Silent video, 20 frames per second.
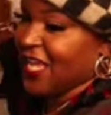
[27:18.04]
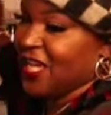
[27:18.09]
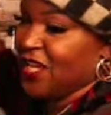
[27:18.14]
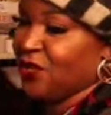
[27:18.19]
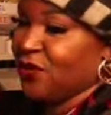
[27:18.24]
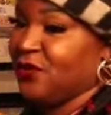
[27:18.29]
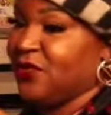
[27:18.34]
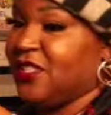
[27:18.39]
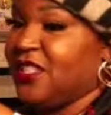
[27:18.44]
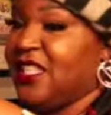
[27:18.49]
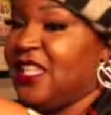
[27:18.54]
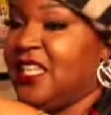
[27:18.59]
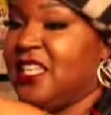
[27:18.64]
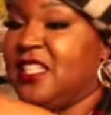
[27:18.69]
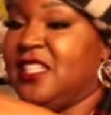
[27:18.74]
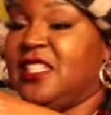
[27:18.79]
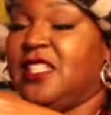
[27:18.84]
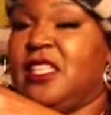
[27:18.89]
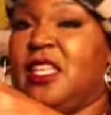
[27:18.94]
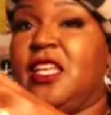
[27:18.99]
use
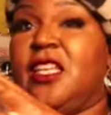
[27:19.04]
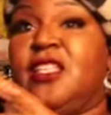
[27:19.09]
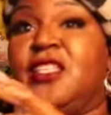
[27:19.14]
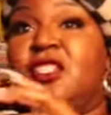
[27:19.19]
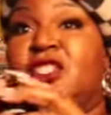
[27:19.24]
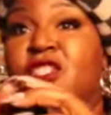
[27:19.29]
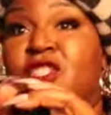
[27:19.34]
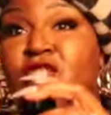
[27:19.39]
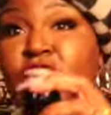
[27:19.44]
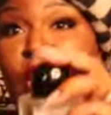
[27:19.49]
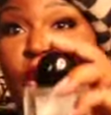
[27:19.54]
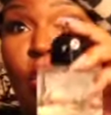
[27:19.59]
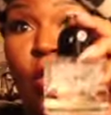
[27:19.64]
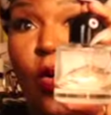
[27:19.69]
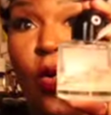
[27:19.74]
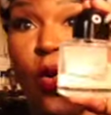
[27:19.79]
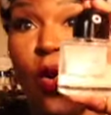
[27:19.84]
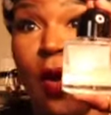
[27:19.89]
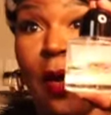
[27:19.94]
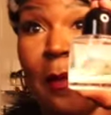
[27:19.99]
this
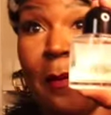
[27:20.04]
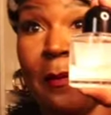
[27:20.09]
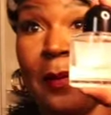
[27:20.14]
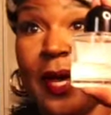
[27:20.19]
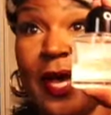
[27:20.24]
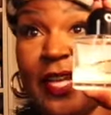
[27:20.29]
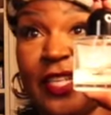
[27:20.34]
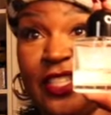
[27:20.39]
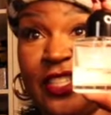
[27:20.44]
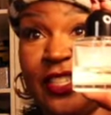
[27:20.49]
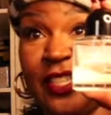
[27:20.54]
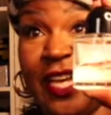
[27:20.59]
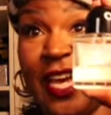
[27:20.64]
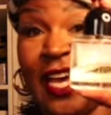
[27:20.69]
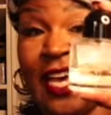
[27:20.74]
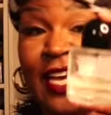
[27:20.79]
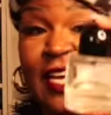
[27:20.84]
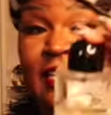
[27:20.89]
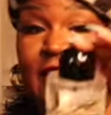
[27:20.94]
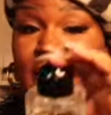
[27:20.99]
so much,
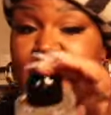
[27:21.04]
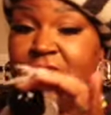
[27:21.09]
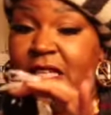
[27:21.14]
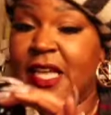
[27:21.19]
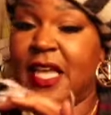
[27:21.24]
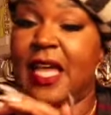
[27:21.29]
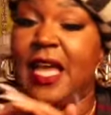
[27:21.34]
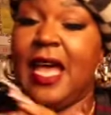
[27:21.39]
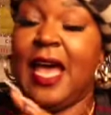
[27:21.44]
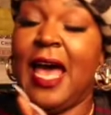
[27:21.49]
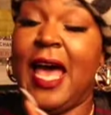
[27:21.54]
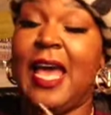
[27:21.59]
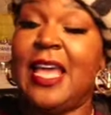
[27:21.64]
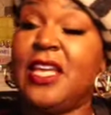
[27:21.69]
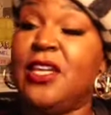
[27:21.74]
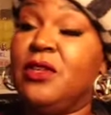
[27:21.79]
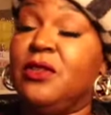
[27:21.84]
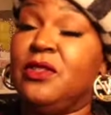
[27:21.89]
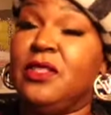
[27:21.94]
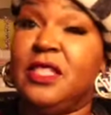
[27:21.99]
guys. I
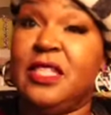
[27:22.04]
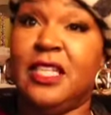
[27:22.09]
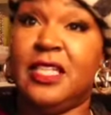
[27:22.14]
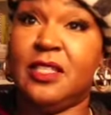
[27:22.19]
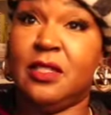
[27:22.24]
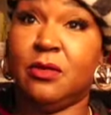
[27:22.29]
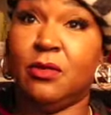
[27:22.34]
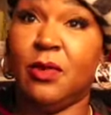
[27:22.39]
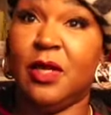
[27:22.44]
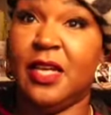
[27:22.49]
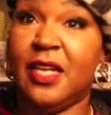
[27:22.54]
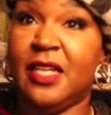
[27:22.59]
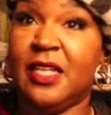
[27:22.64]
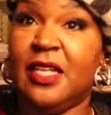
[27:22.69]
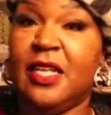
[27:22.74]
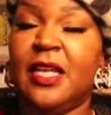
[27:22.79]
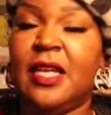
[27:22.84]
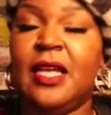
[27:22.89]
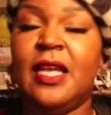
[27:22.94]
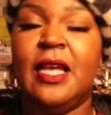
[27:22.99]
use this one.